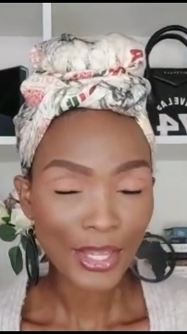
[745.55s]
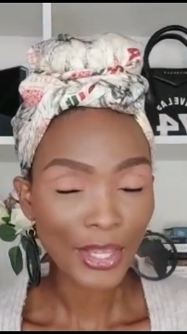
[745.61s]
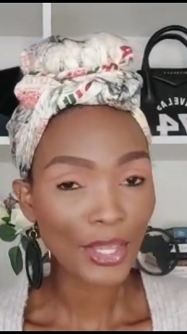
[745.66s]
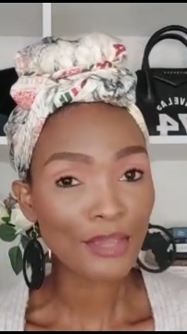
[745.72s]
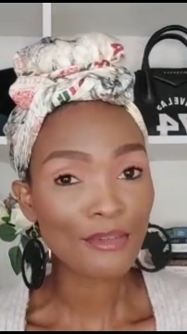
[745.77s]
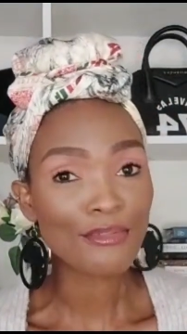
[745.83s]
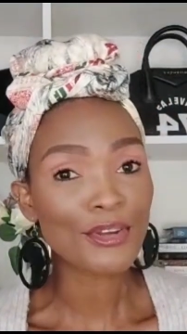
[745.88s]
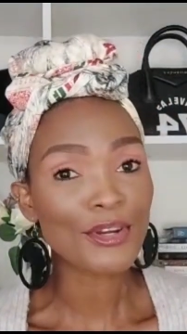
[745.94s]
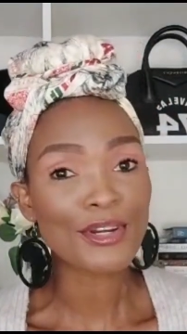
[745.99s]

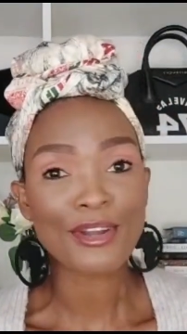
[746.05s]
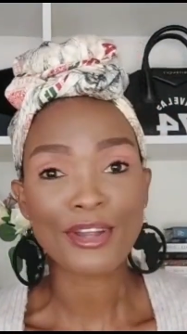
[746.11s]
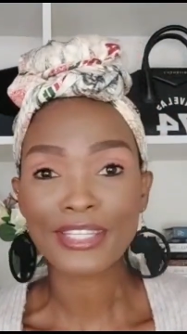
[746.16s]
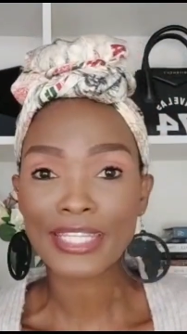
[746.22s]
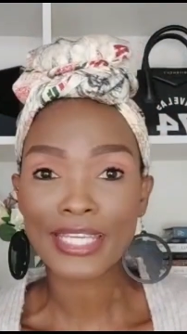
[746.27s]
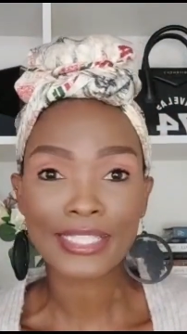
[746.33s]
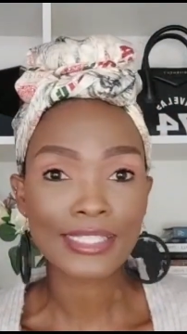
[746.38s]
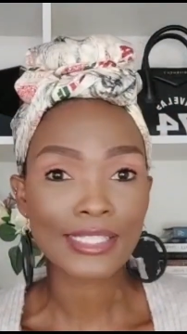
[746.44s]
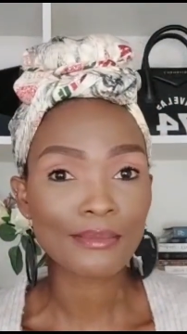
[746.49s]
If you're not
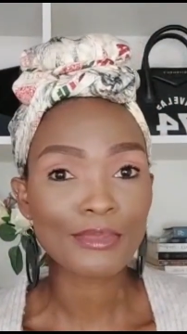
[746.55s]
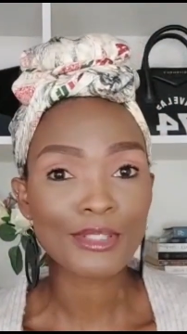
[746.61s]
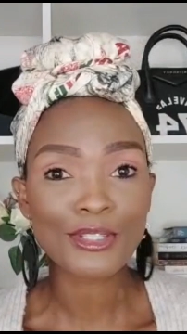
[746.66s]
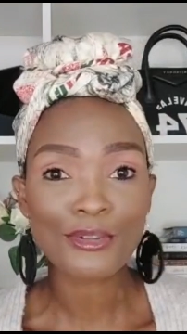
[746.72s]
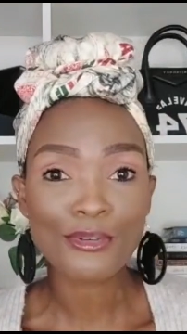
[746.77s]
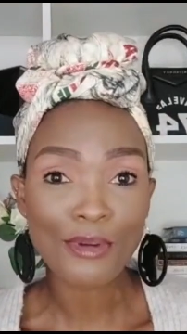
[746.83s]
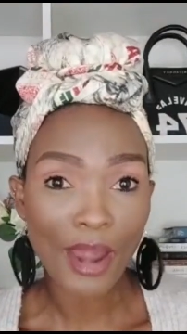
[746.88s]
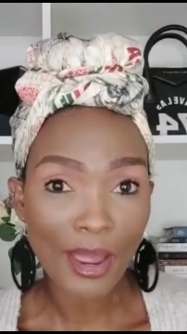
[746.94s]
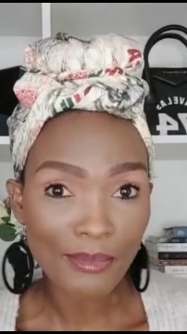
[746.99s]
yet
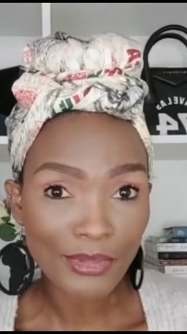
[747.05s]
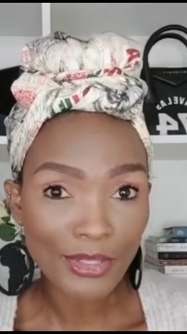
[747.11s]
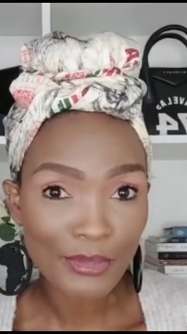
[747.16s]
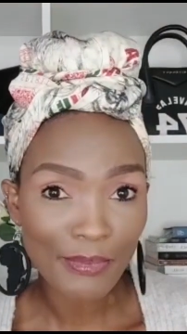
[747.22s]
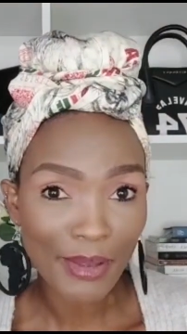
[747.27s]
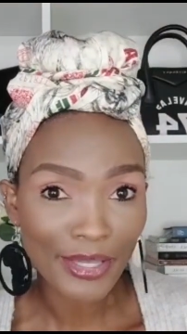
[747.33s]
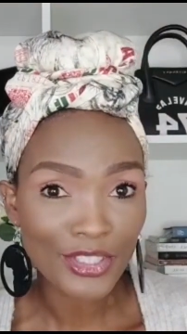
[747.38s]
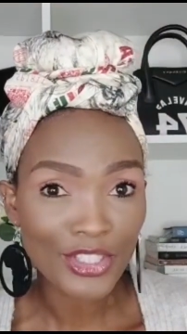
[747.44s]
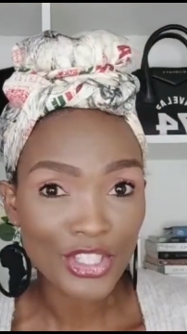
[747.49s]
subscribed to
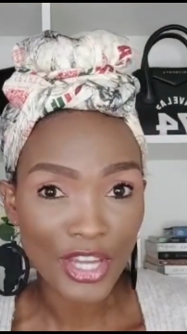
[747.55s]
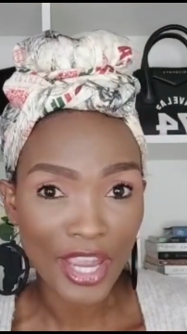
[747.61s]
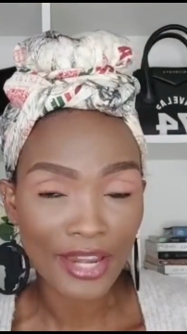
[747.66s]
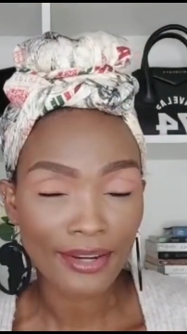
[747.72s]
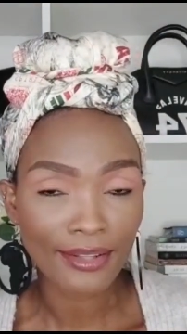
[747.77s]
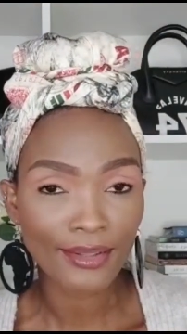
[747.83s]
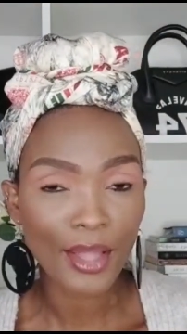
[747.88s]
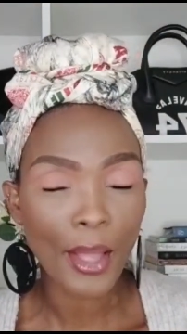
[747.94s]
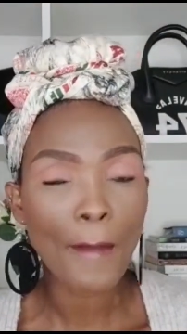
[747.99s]
my
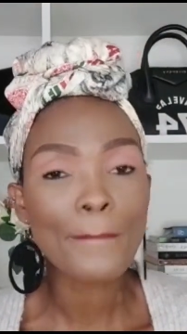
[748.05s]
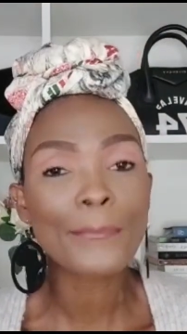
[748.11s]
channel,